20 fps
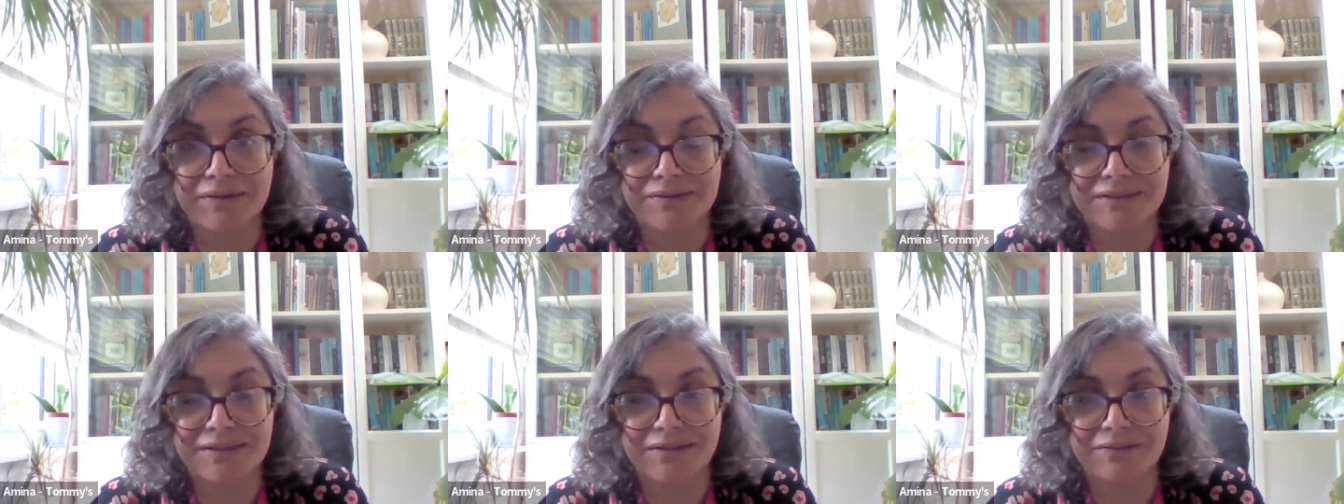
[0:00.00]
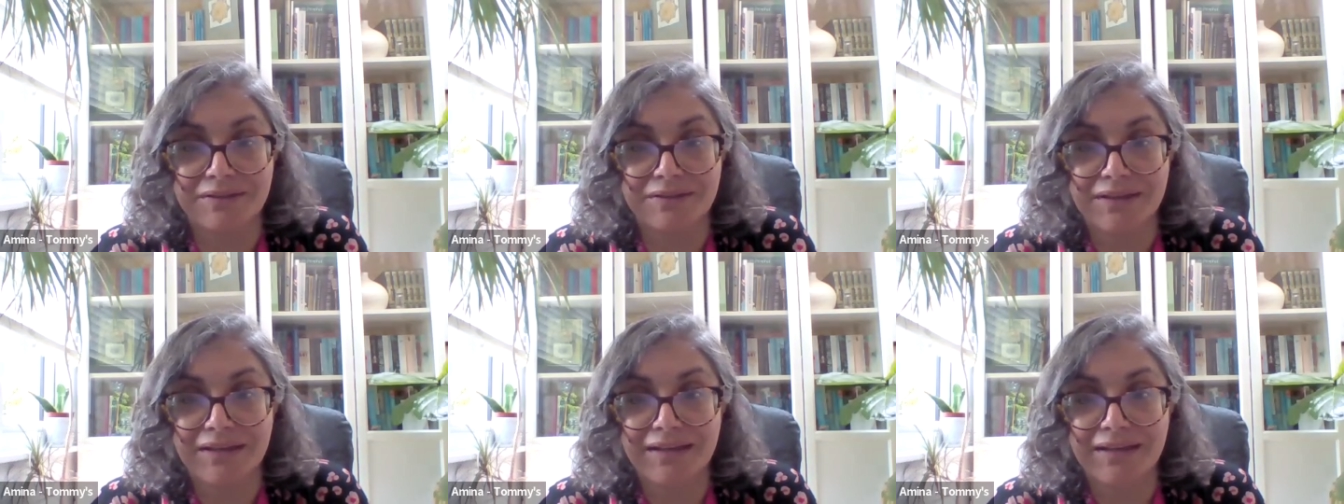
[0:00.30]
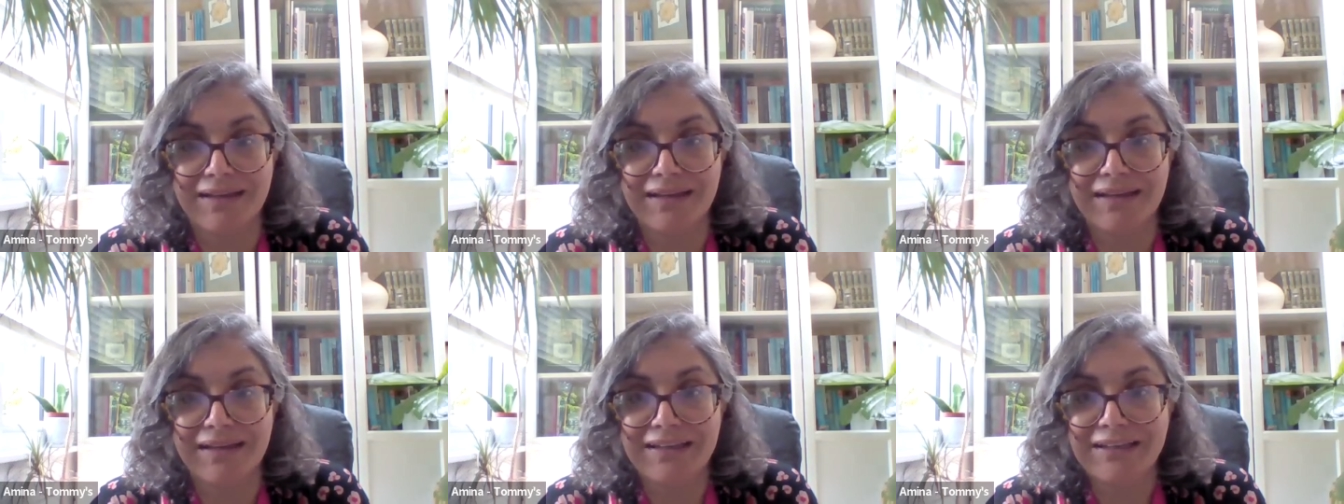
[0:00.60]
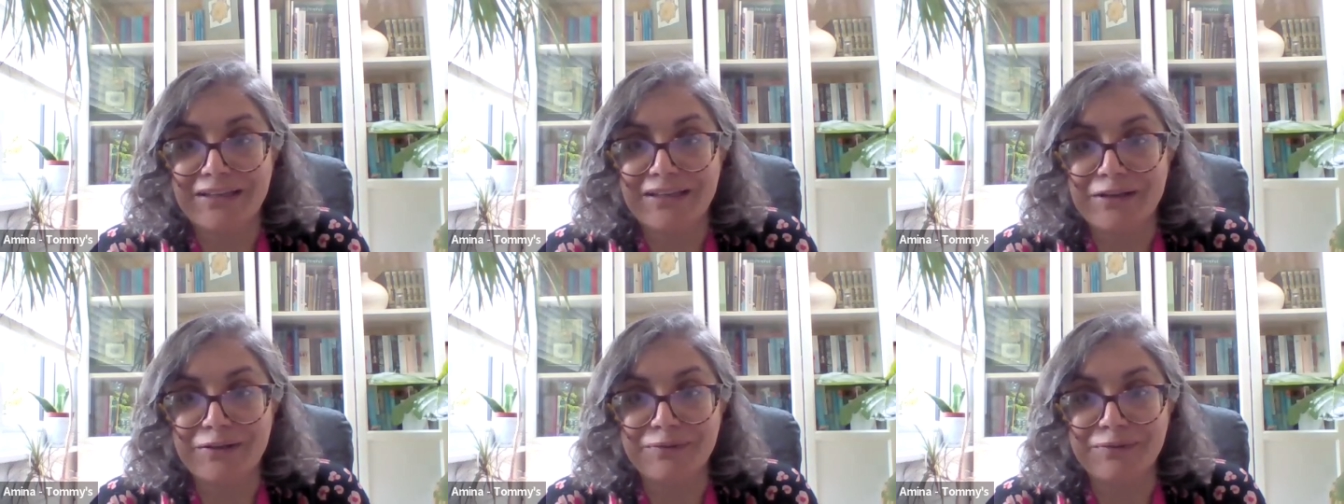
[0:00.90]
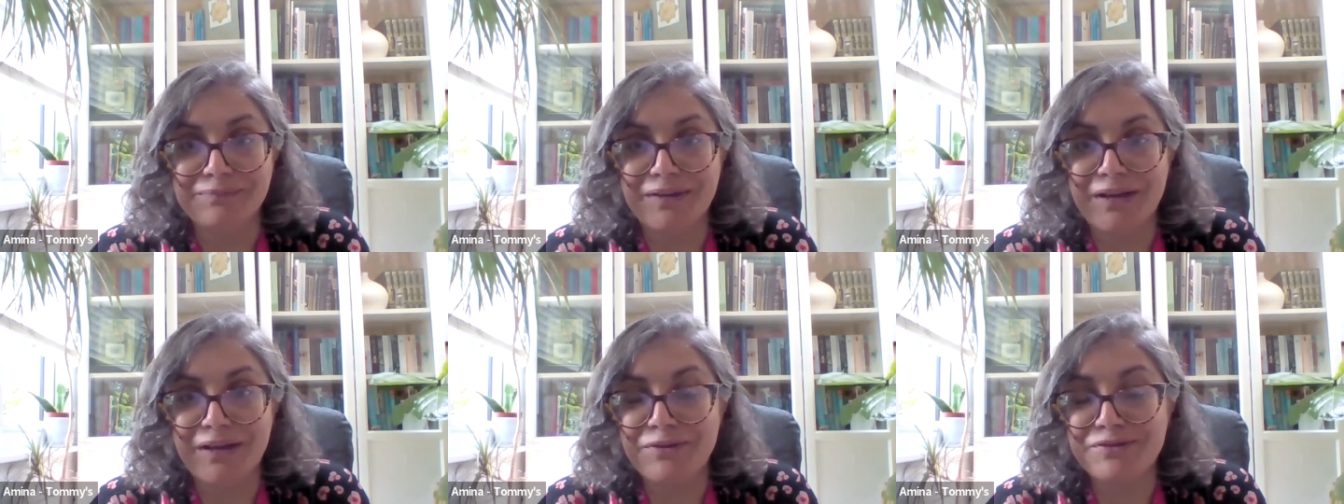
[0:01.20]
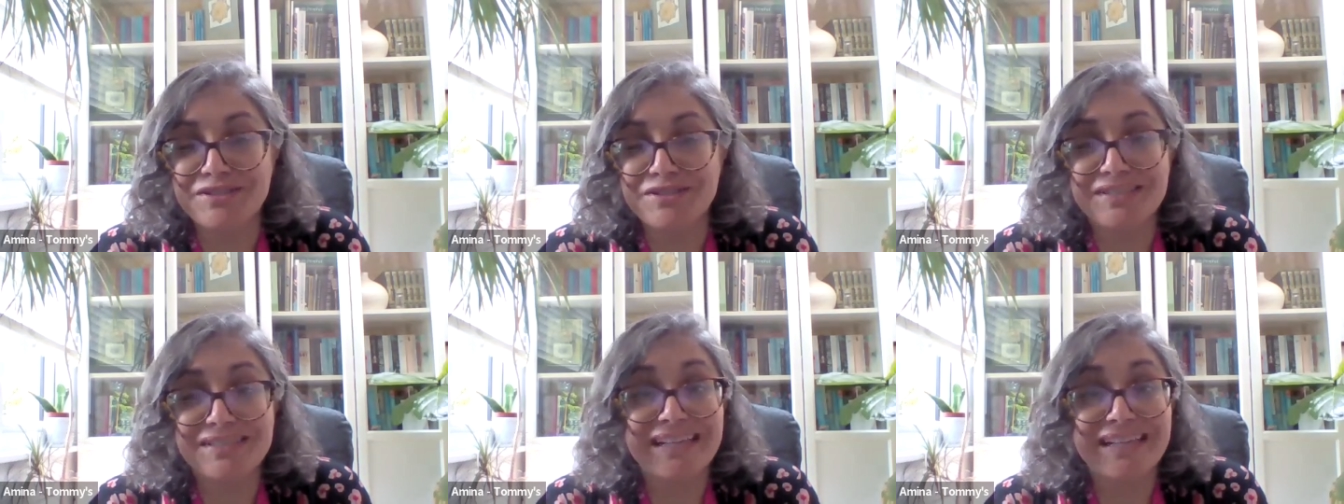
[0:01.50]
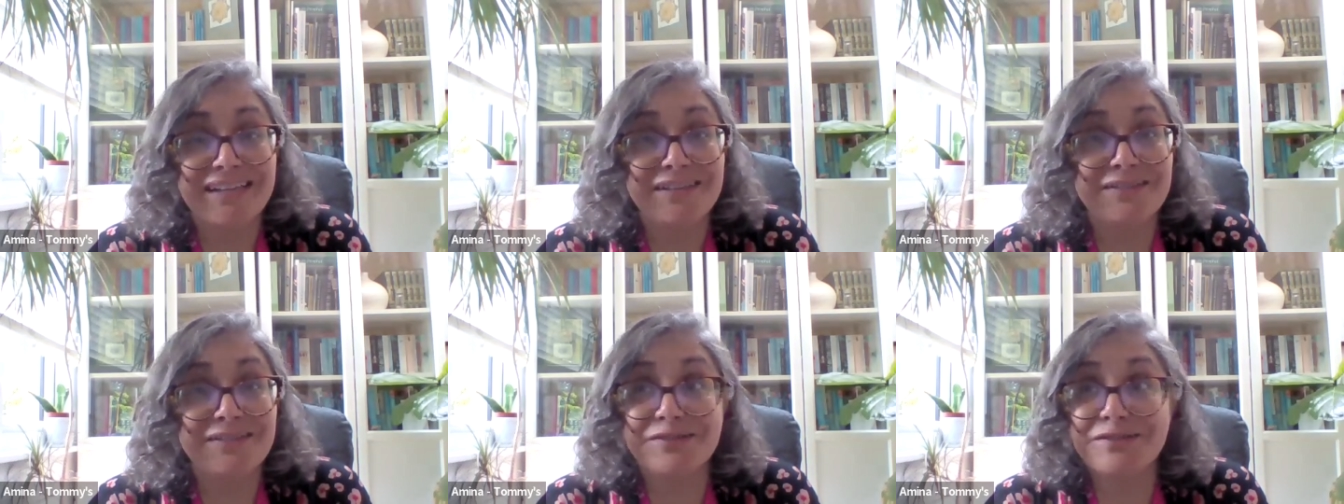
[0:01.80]
So, you know, I would just
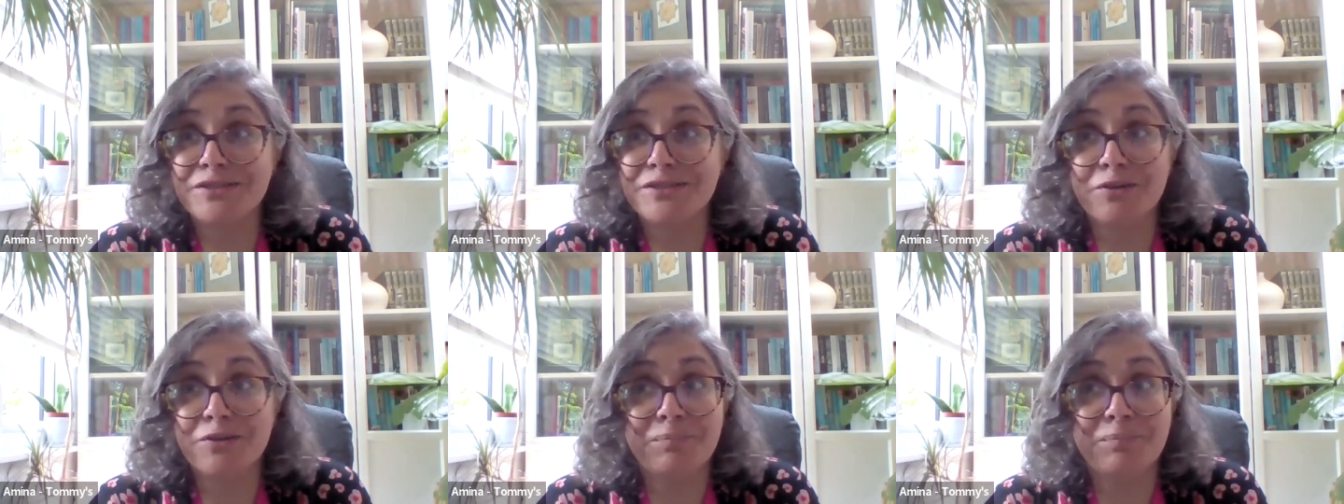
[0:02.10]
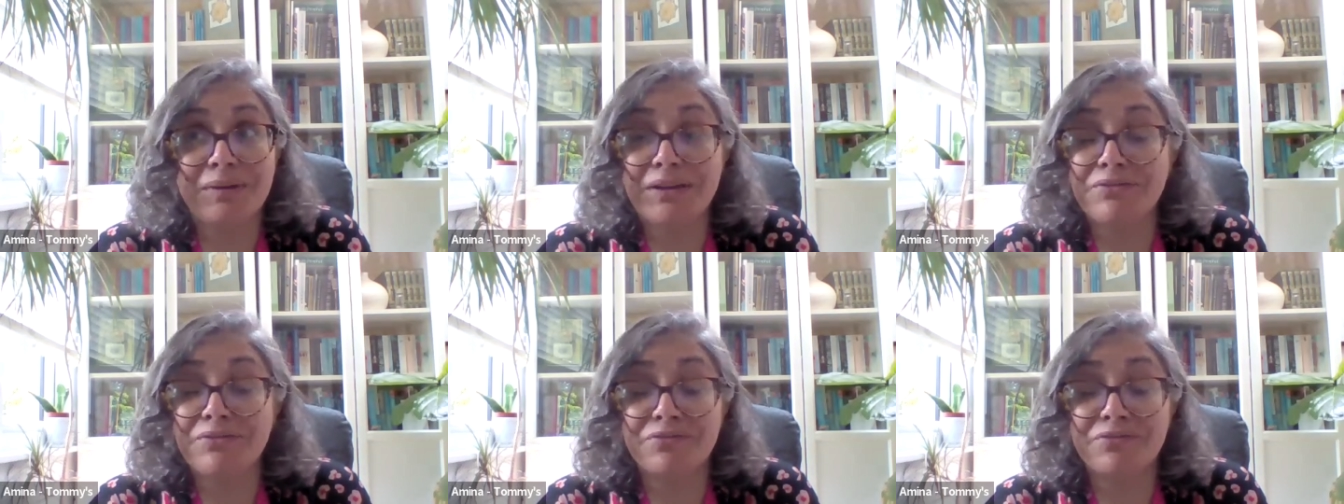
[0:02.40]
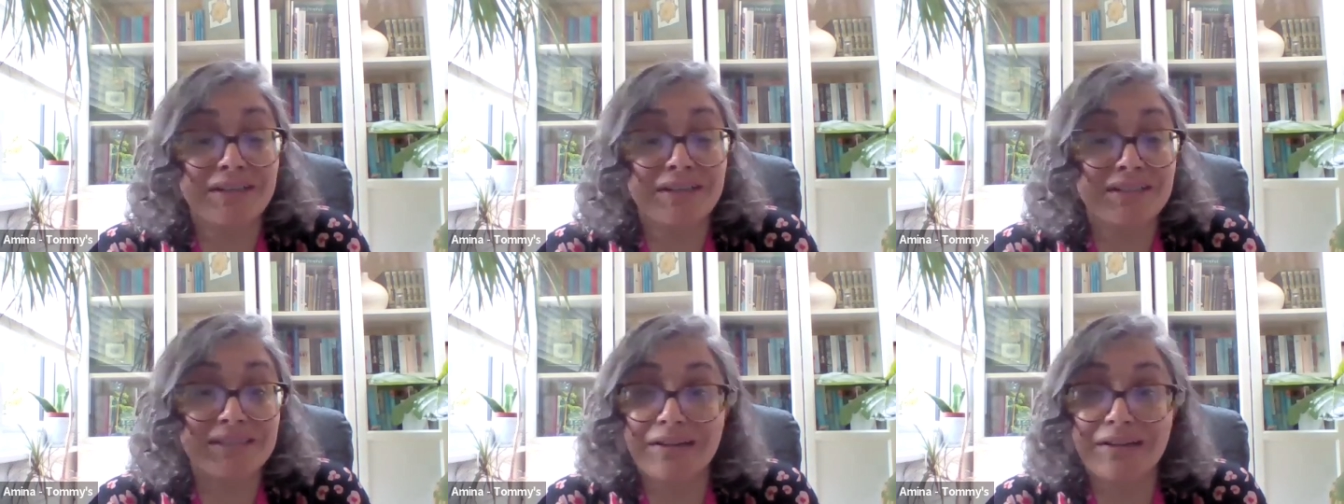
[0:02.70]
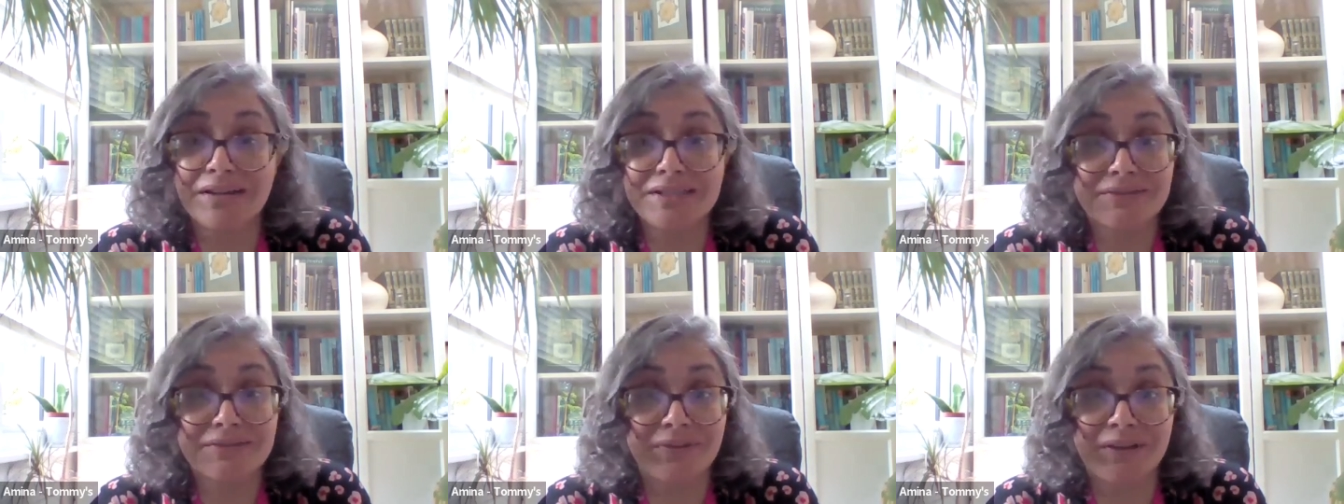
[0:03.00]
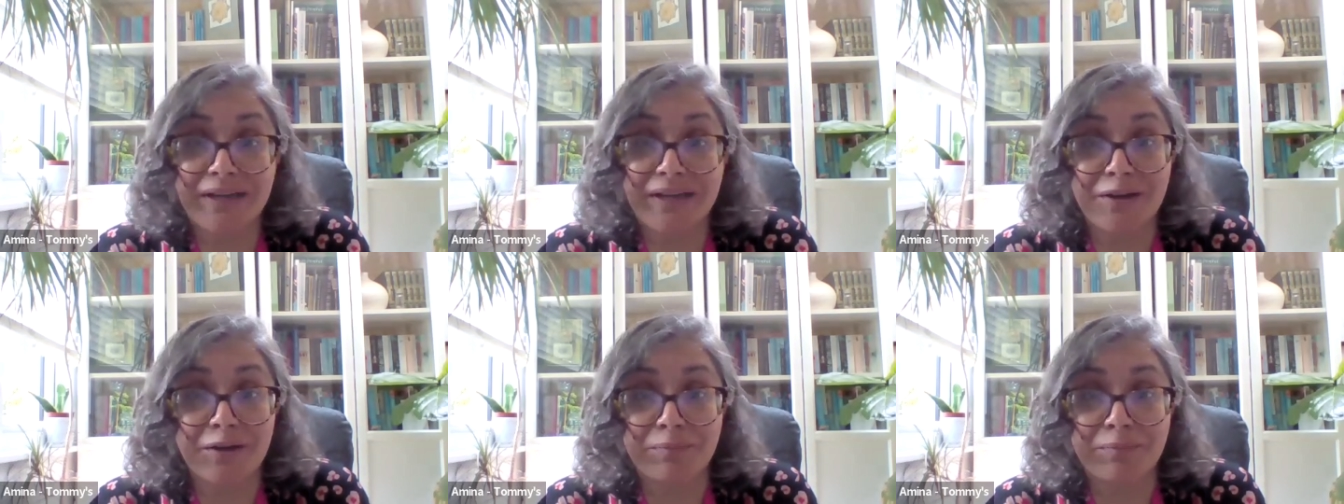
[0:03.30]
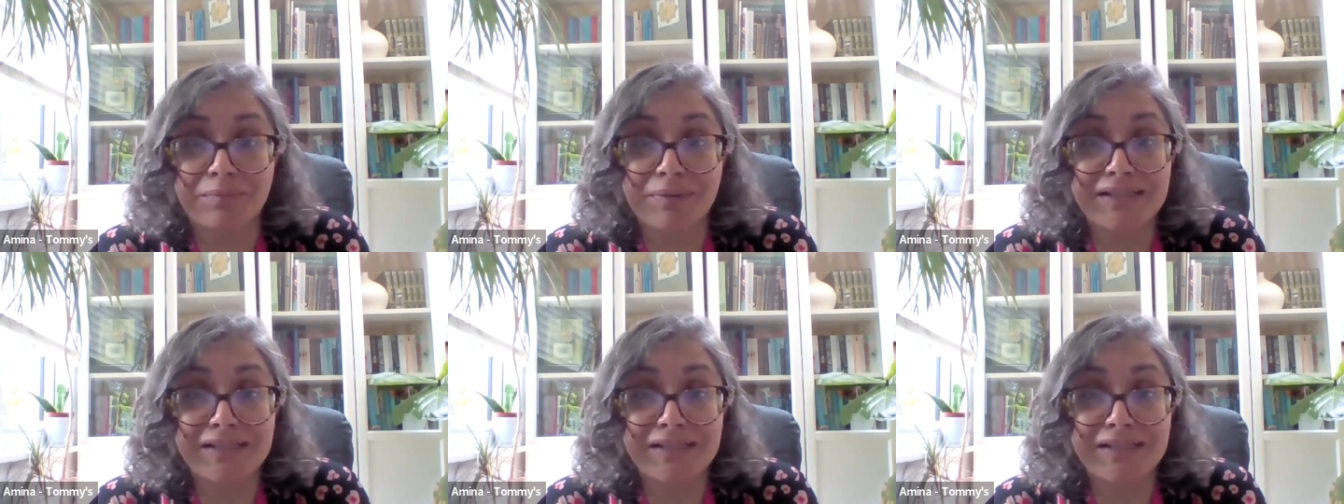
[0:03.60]
say, don't be afraid to ask for help.